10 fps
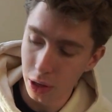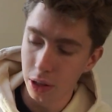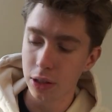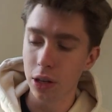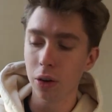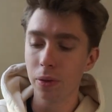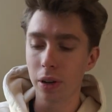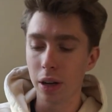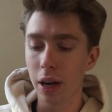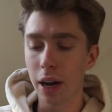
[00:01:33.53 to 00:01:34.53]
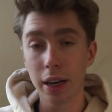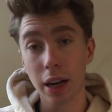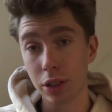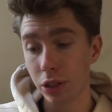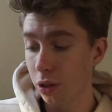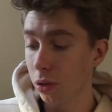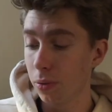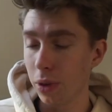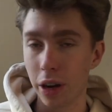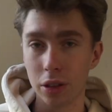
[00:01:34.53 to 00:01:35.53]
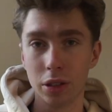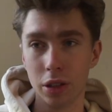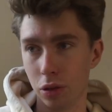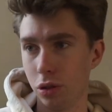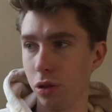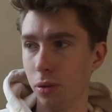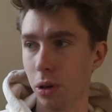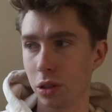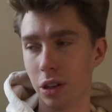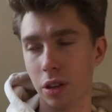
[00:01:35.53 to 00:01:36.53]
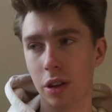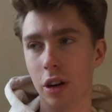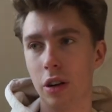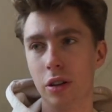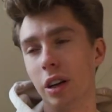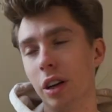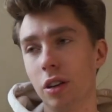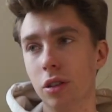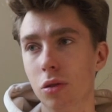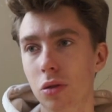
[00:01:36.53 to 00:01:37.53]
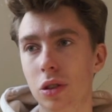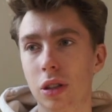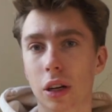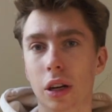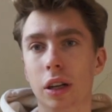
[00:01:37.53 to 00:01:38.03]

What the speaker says: So I assume there's no shoebox in there. They are used.